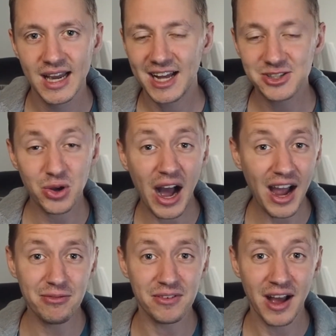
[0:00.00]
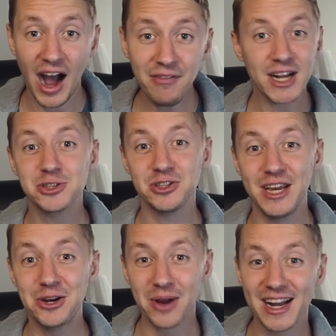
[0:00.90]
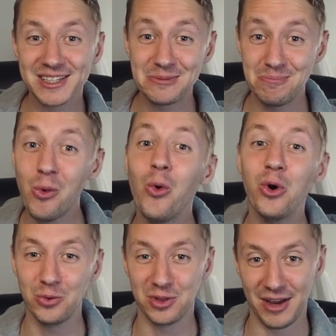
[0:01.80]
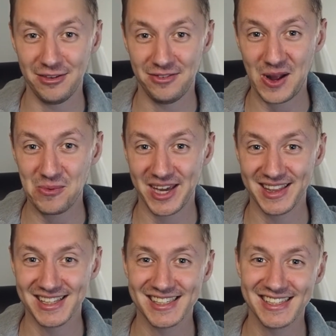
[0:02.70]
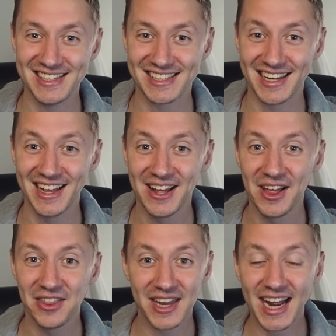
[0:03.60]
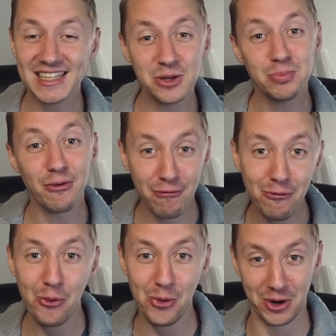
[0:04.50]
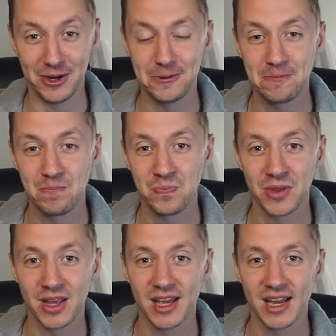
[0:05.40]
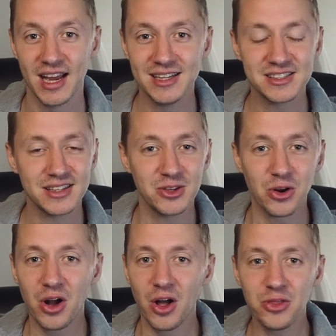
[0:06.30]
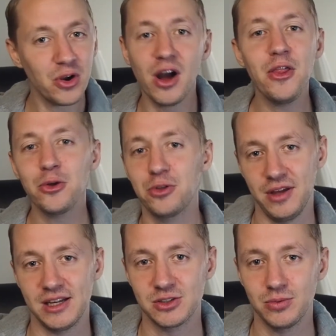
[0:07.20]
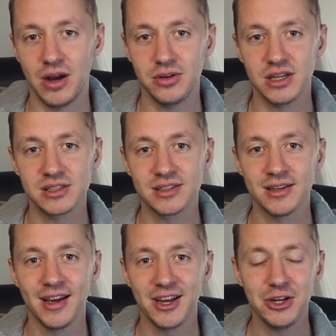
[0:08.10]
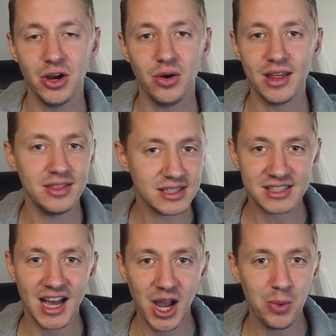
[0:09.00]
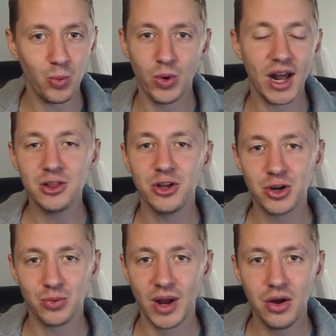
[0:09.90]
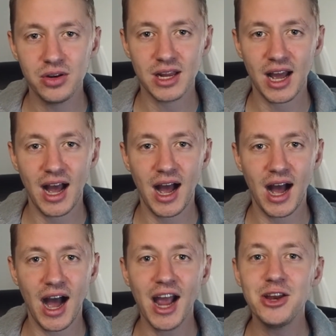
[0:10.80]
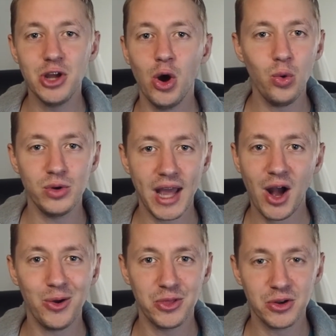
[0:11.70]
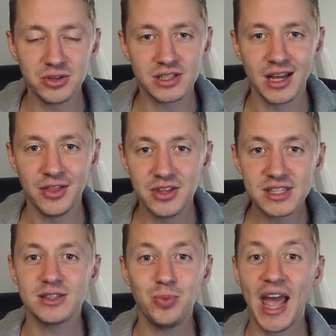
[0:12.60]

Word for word: And so I've I've actually interacted more with my family in this season than I did before. And there, there are other things around us, you know. And this time, when I look around, I, I know now there's this. We